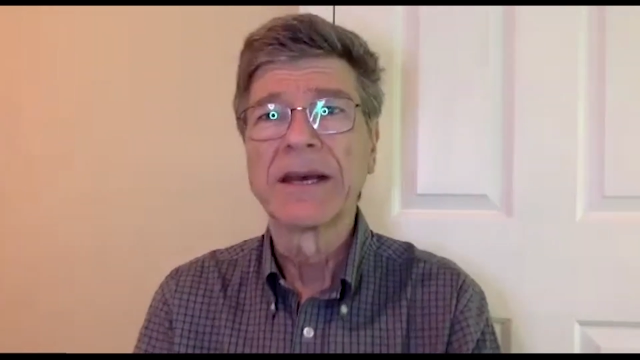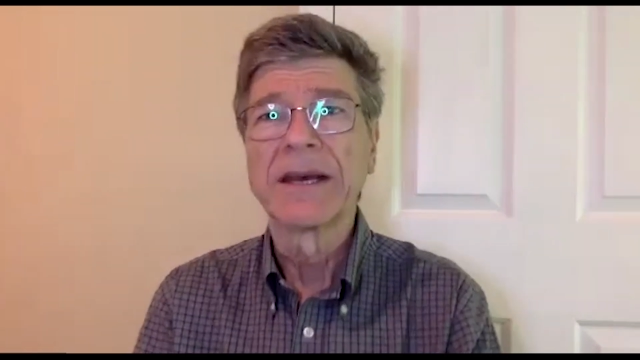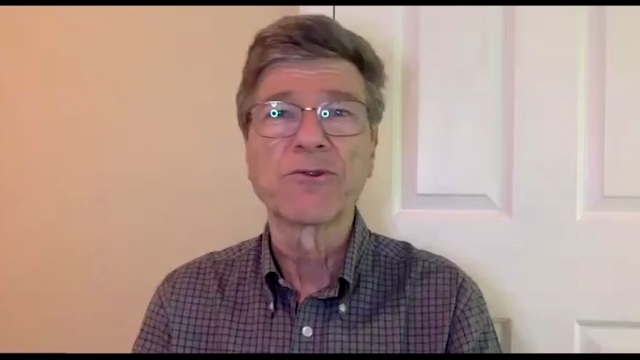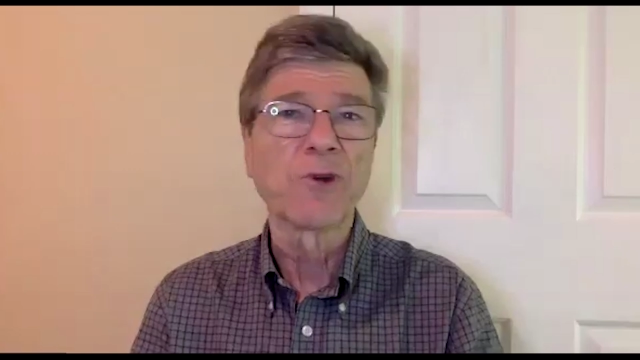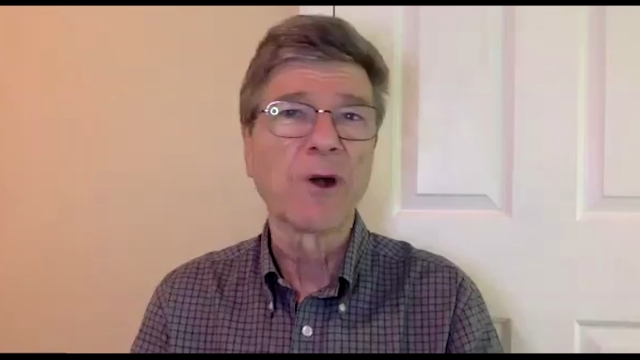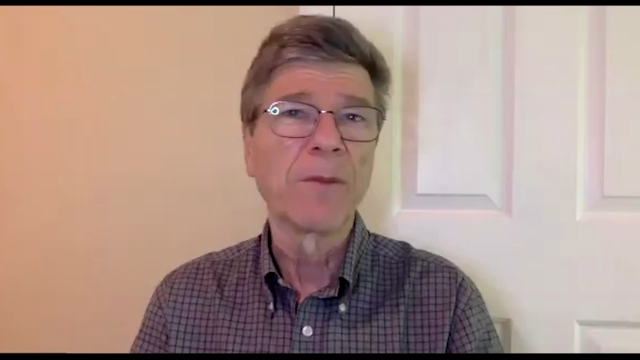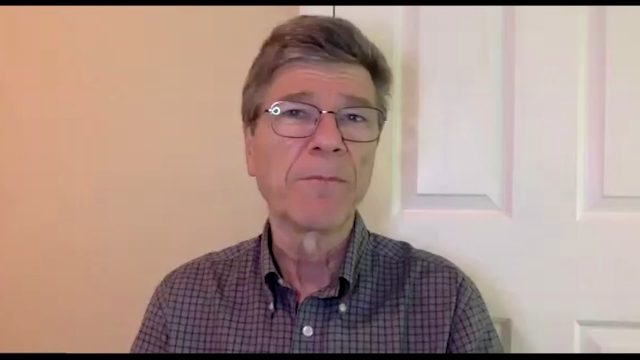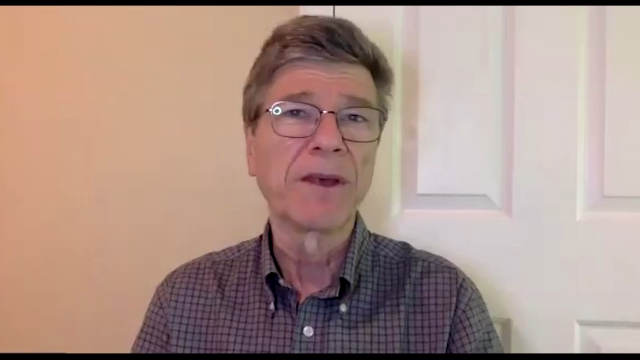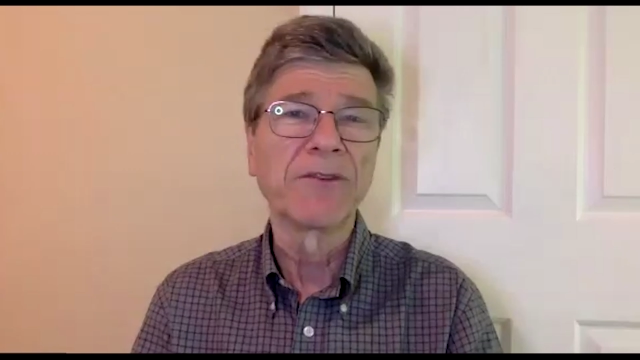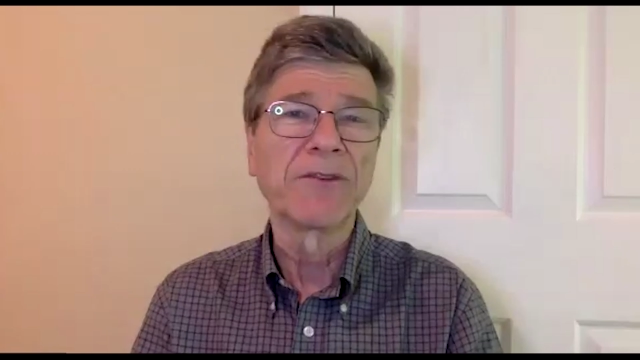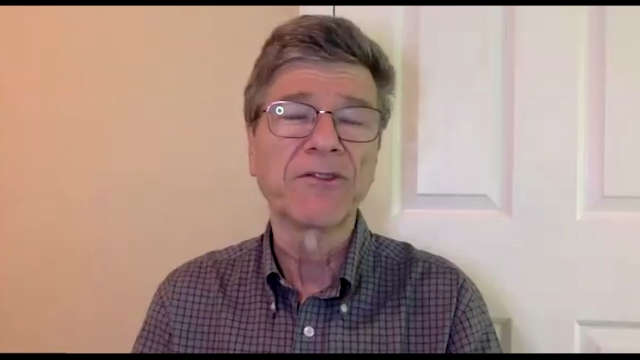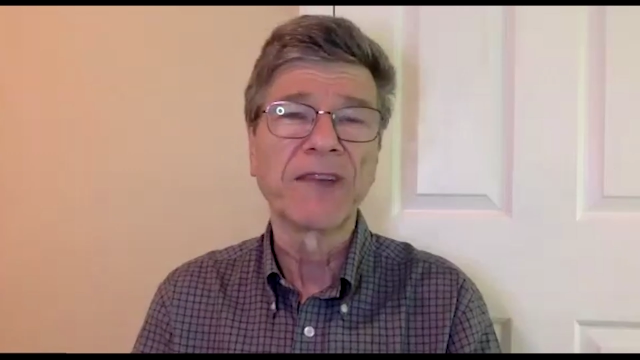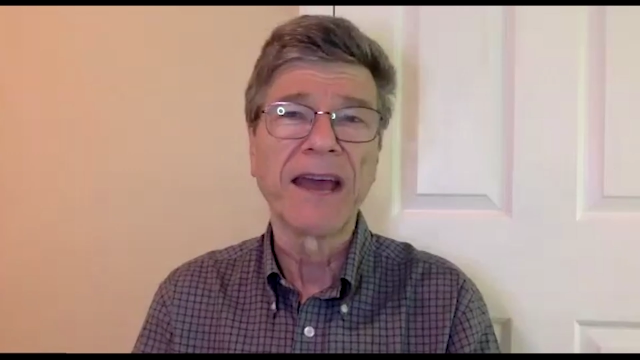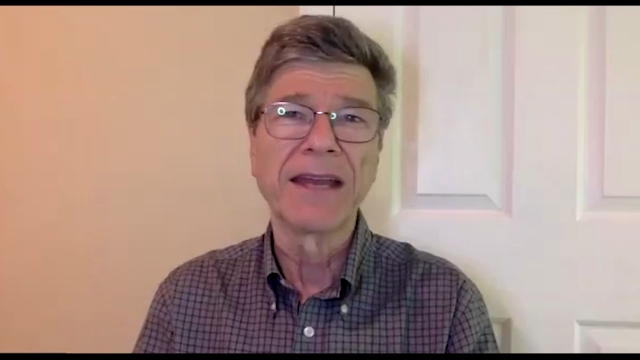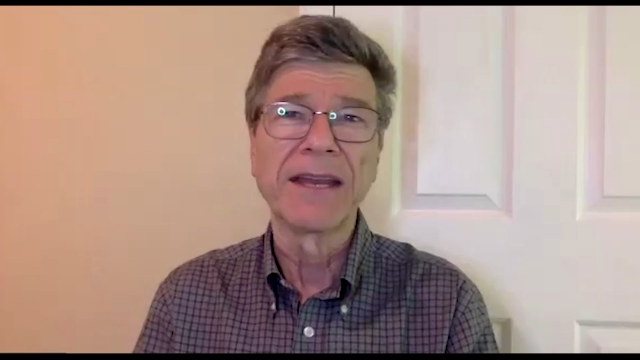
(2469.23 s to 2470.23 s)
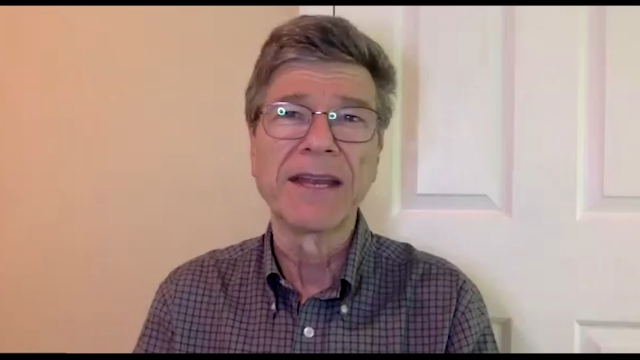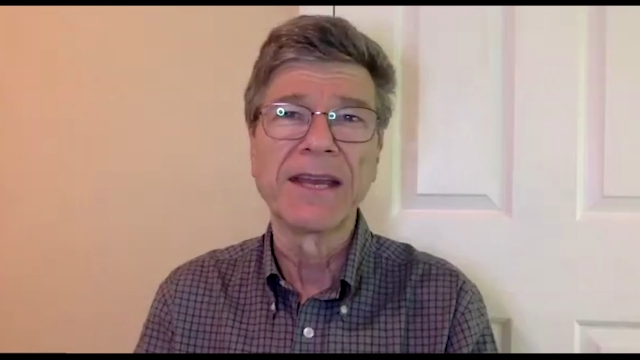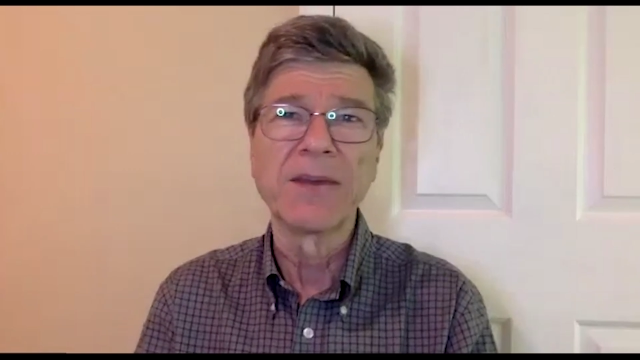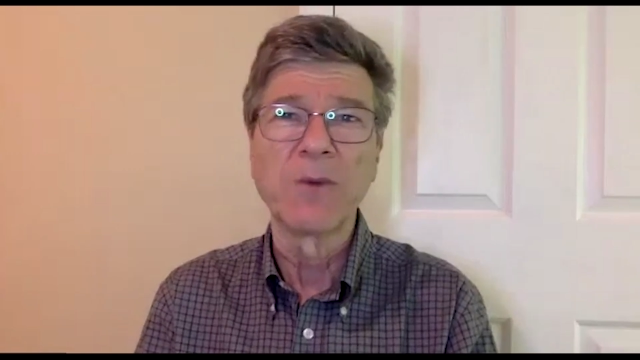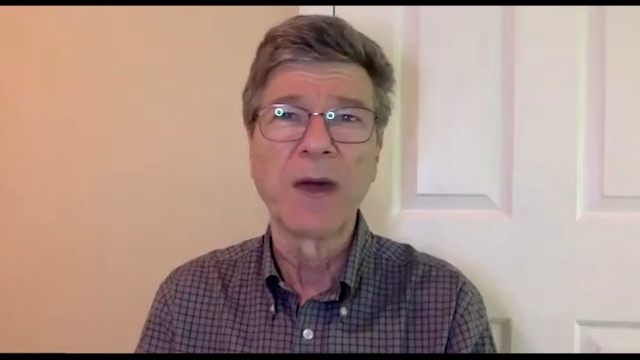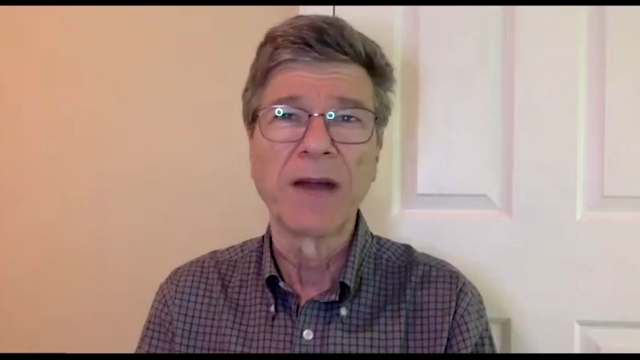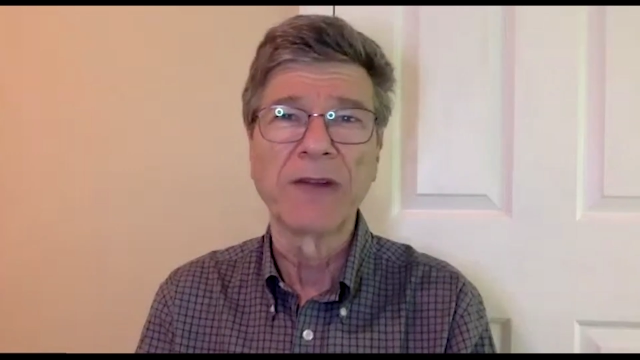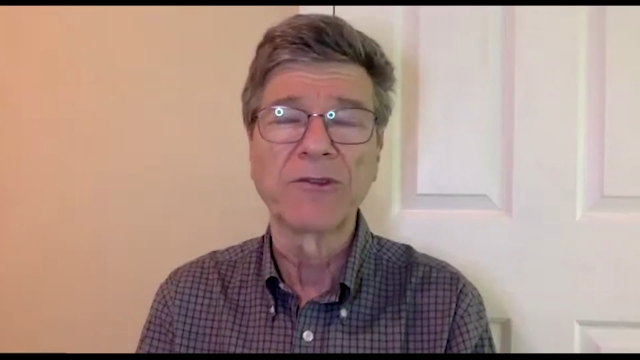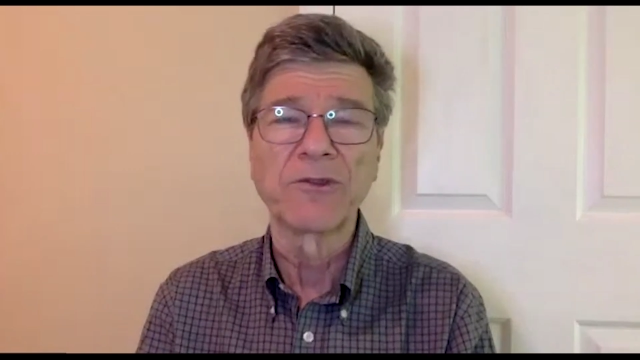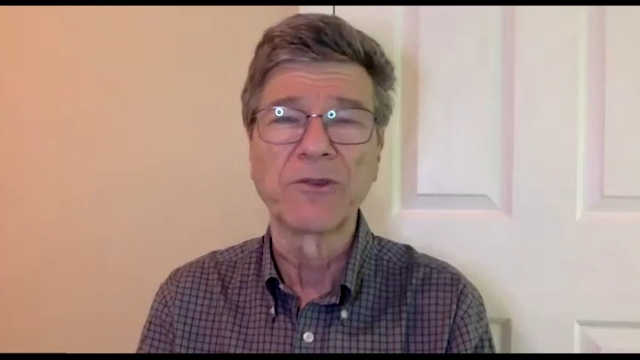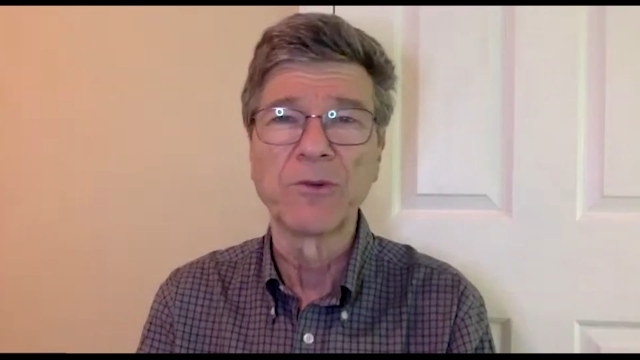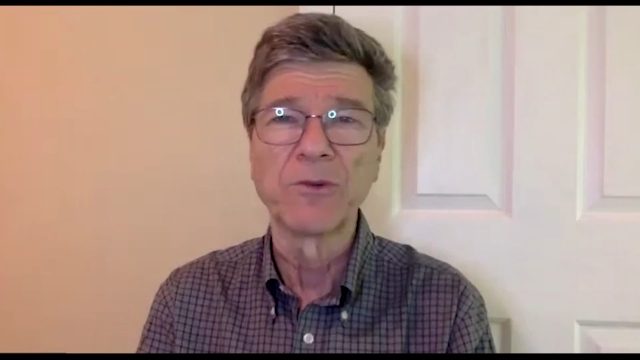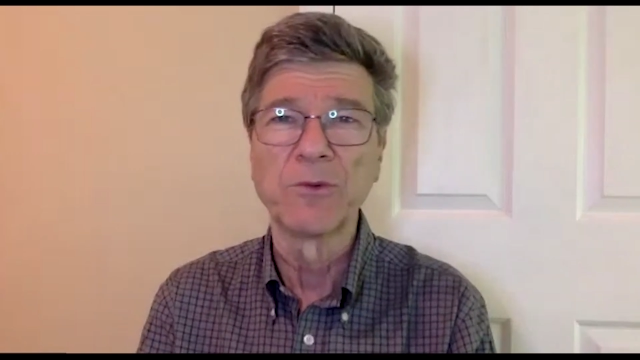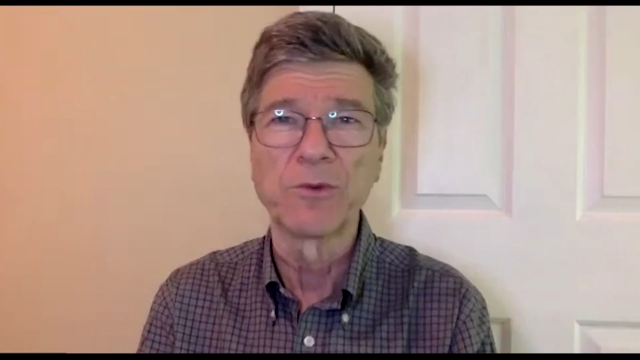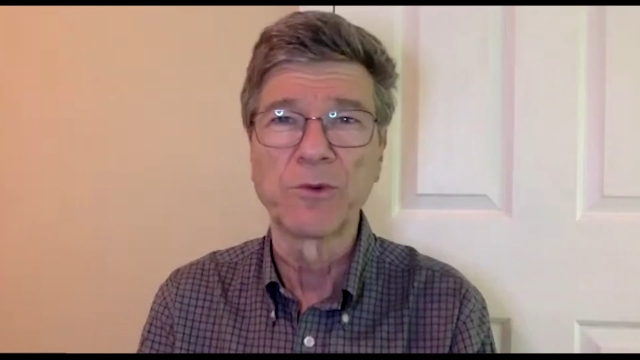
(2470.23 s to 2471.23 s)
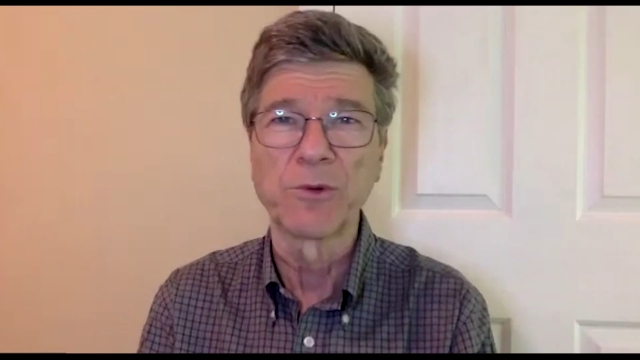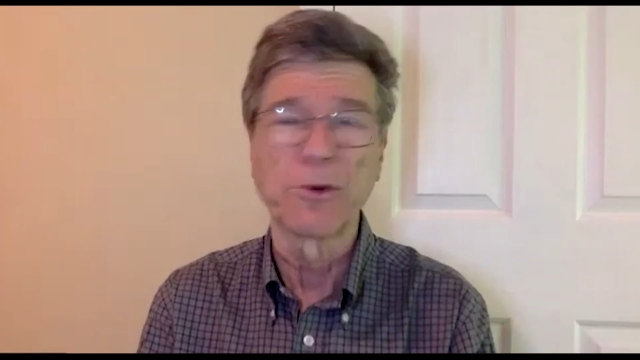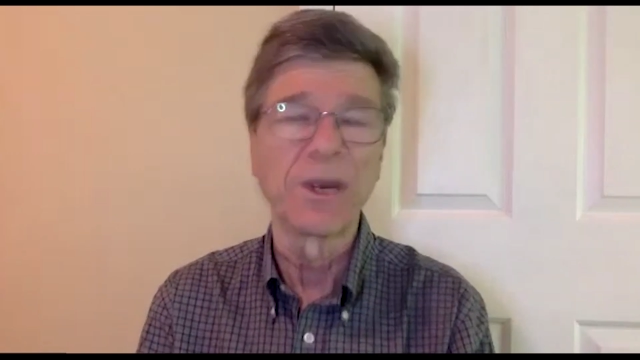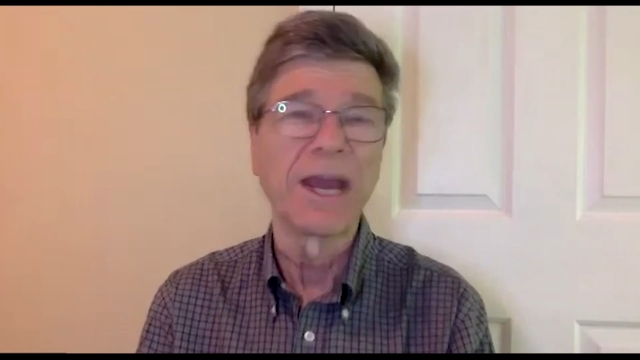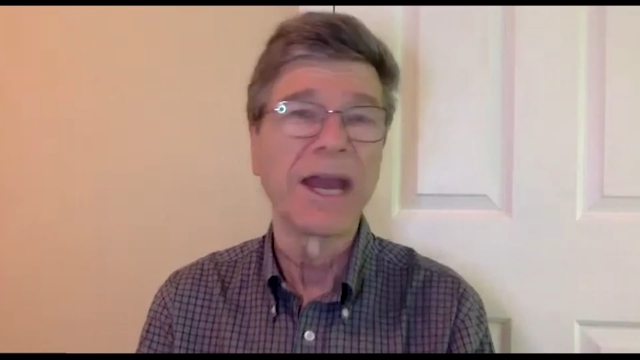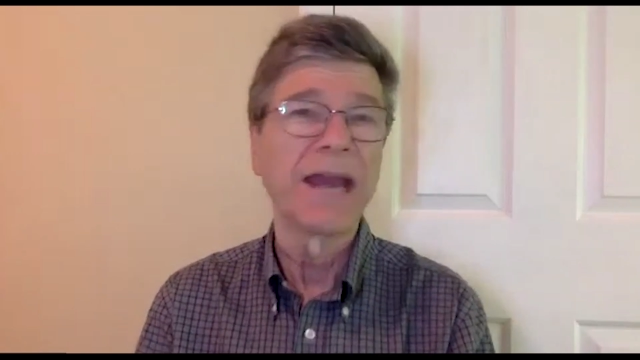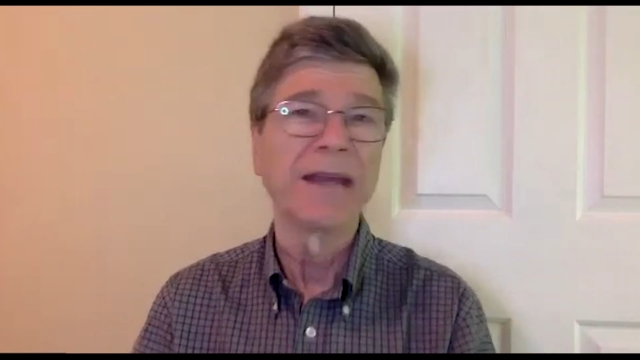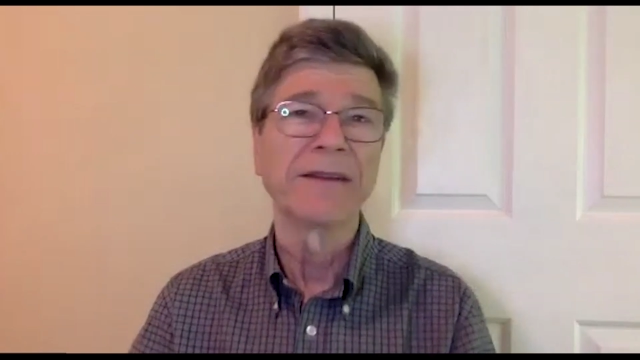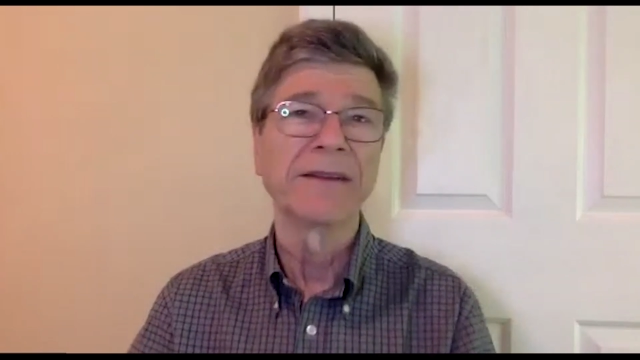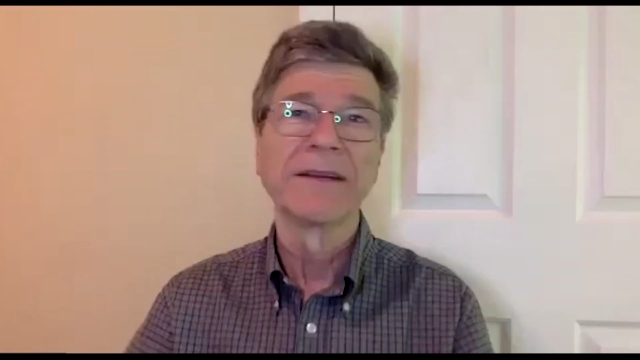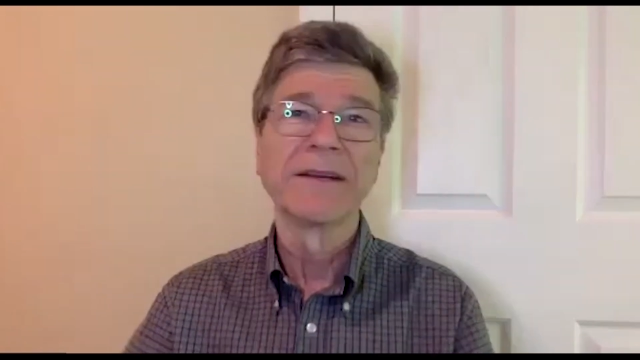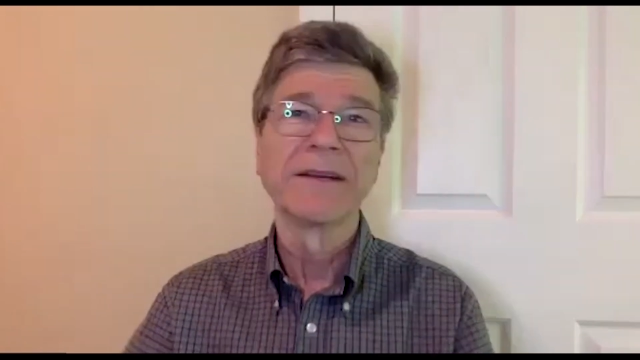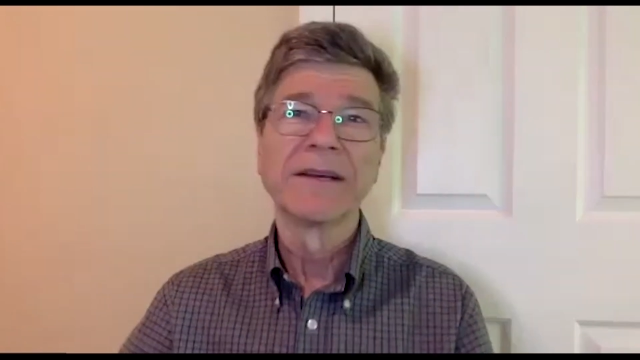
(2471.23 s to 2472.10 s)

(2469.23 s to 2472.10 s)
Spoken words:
Trump has said he wants to create